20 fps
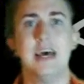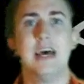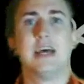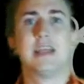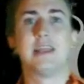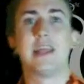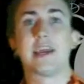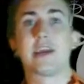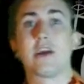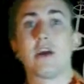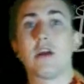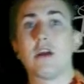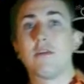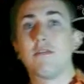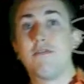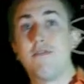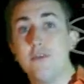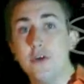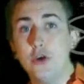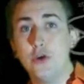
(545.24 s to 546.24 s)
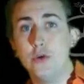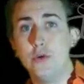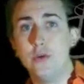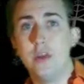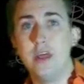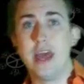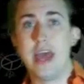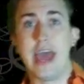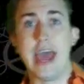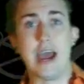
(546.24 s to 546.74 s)
like our food,
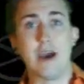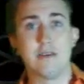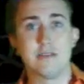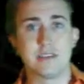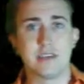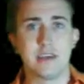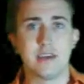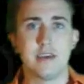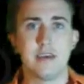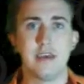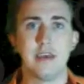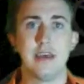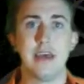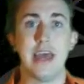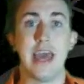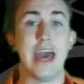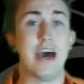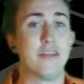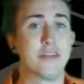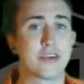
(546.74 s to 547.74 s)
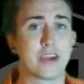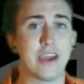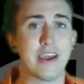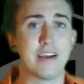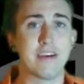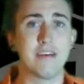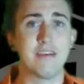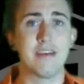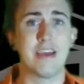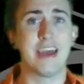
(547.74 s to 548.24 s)
housing,
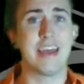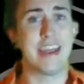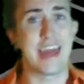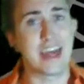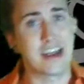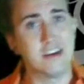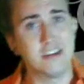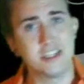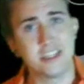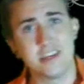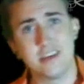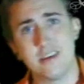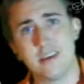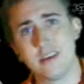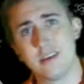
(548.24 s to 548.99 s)
healthcare, and energy?